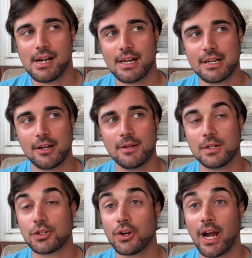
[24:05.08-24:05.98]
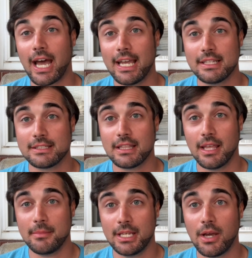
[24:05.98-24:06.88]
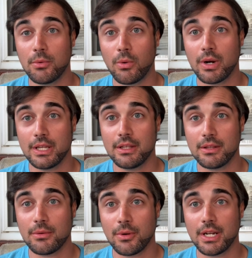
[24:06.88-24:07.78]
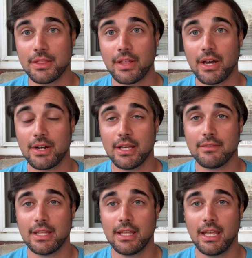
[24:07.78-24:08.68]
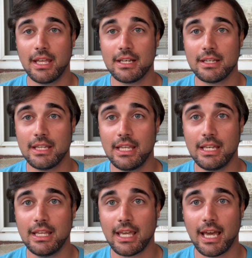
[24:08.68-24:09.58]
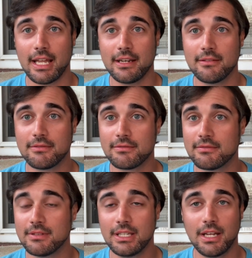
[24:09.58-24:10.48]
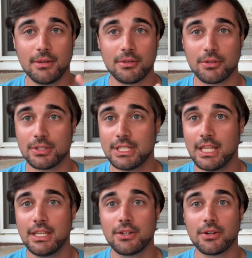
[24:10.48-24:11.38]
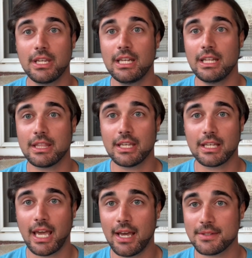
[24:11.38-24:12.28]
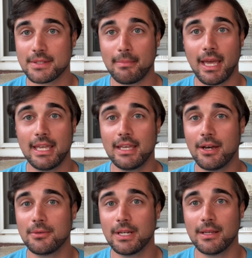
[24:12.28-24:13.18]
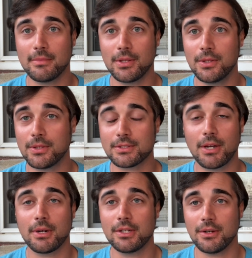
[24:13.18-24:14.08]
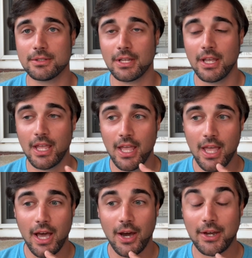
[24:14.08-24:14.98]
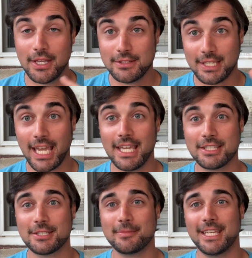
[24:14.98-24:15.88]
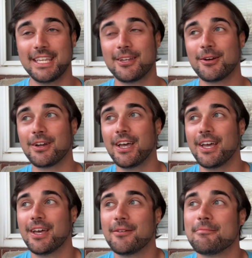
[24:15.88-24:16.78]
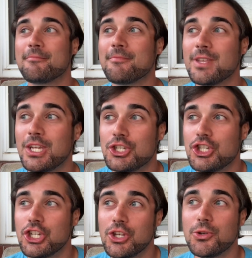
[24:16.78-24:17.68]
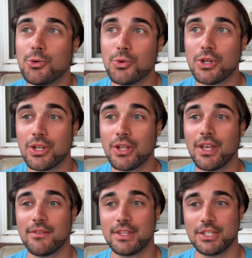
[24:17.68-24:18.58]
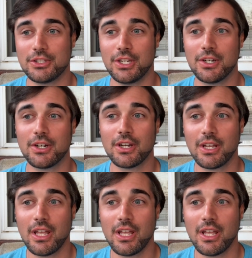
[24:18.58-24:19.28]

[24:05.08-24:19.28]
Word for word: I told him to try it and let me know what he thought of it, and any kind of, you know, critique or anything. How's the paint hold up, the hooks, whole nine yards. Okay, text me in June of this year